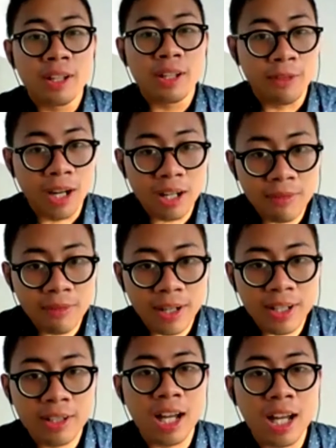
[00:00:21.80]
very
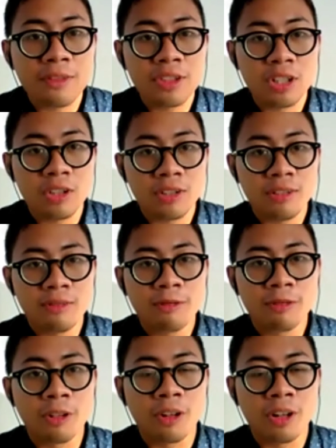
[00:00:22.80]
good afternoon
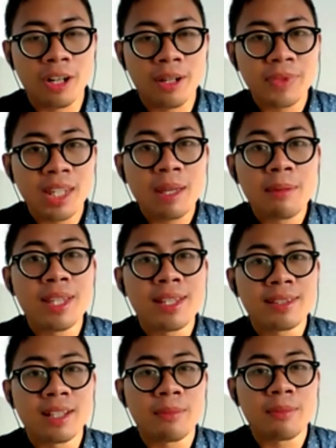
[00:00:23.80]
for
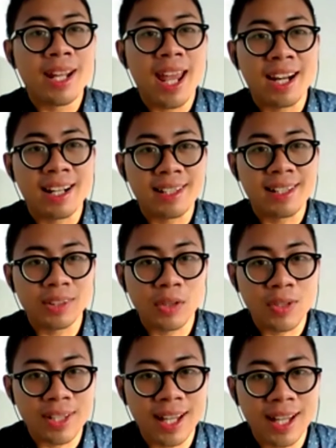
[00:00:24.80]
Mr. Madihani
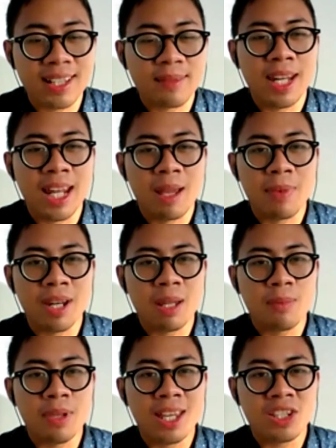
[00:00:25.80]
Santosa, SPD, MPD,
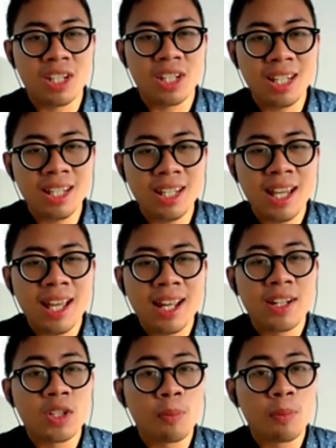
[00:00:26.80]
PhD, the
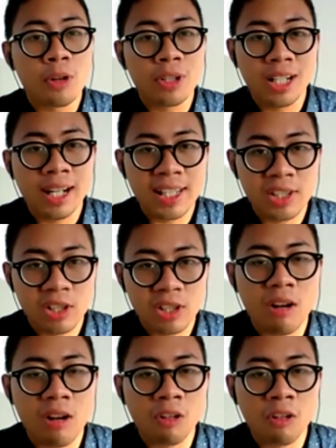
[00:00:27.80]
supporting lecturer
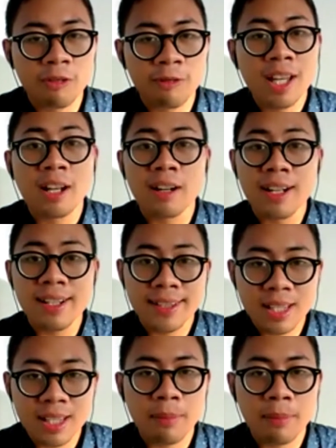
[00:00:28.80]
of
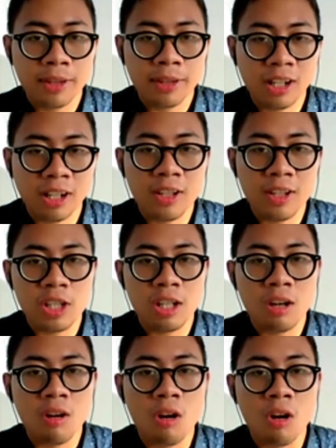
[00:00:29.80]
Research Methodology
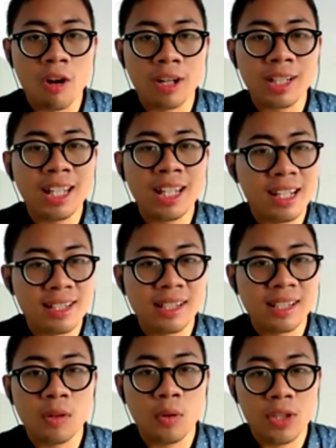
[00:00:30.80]
on English
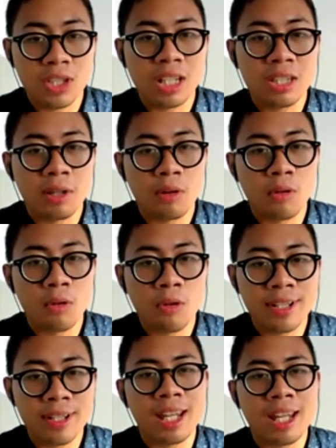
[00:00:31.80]
Language Teaching
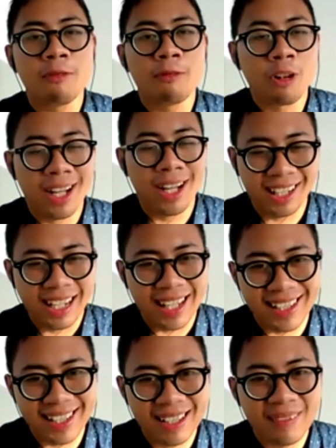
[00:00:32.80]
course in 4A class.